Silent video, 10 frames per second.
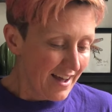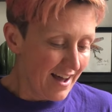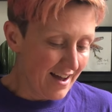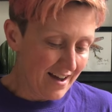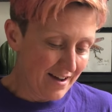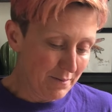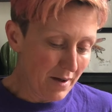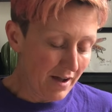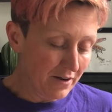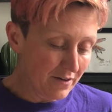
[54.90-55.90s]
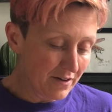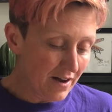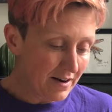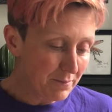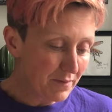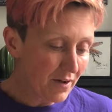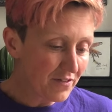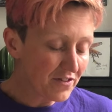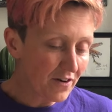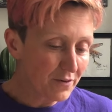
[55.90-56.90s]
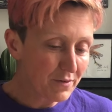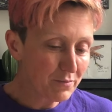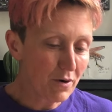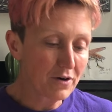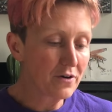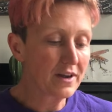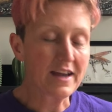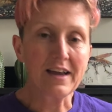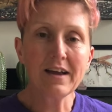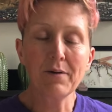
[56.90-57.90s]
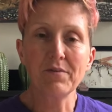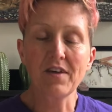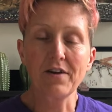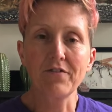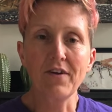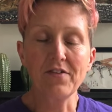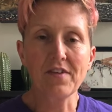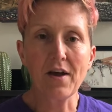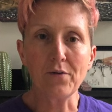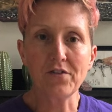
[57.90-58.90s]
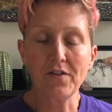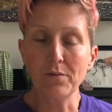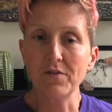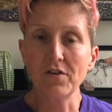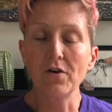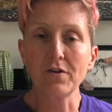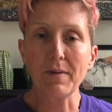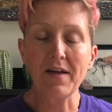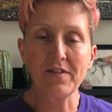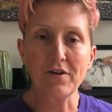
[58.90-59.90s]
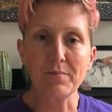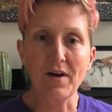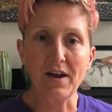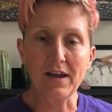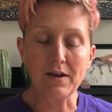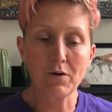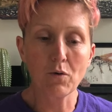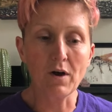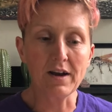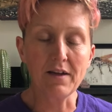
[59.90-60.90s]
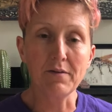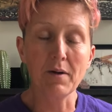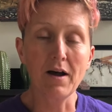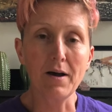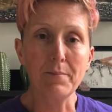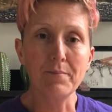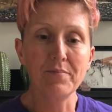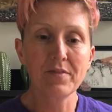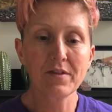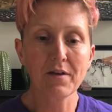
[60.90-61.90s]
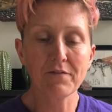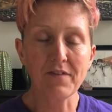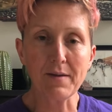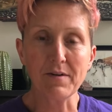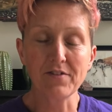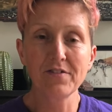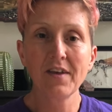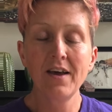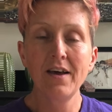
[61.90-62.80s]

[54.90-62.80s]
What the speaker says: I kind of got started with rug hooking. I was at a friend's house and there was a hook mat there by quite a famous